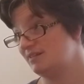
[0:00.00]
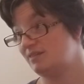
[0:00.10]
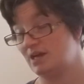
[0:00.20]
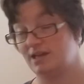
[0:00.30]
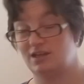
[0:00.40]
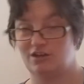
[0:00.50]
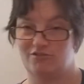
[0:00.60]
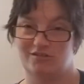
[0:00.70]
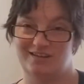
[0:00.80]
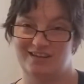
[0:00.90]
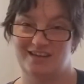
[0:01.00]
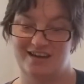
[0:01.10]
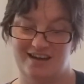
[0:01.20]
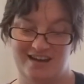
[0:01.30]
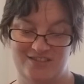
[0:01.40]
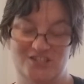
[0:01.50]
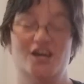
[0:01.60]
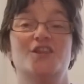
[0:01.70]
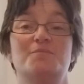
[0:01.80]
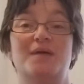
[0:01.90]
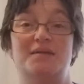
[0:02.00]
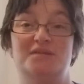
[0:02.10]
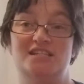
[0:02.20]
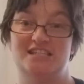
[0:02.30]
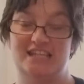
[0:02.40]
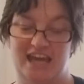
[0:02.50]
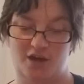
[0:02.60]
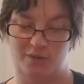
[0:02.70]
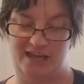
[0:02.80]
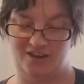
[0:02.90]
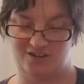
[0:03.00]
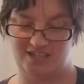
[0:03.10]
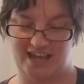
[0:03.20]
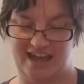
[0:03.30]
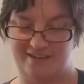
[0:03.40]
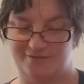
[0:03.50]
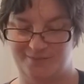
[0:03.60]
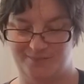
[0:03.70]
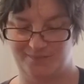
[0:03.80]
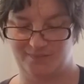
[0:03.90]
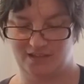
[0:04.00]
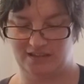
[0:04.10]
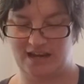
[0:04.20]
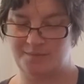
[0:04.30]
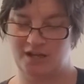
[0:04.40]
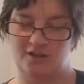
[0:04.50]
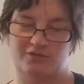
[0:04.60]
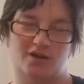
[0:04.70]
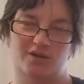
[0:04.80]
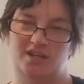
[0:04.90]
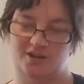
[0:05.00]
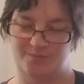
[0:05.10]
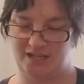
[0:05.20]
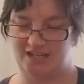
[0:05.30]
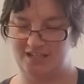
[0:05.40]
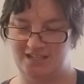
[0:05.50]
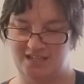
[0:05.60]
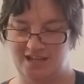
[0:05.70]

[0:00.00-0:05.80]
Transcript: Thank you. That's all the baby DK weight yarns I have that I'm going to throw in here because